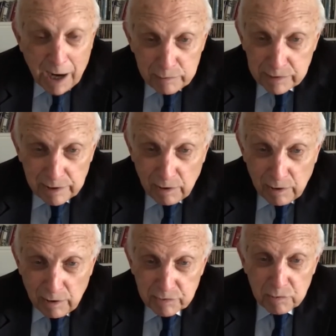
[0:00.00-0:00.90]
When I was in
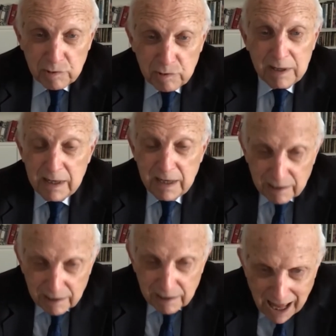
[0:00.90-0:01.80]
law school,
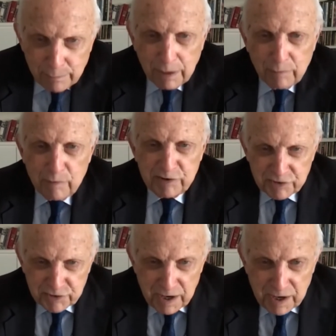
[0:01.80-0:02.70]
libel
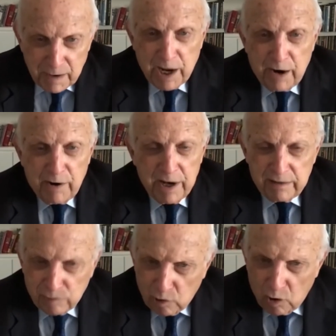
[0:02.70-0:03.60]
was a separate
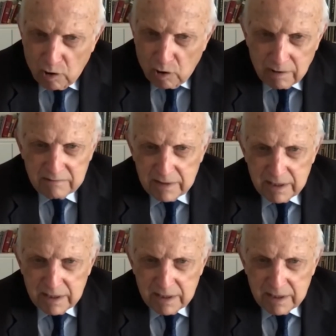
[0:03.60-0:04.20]
area of law,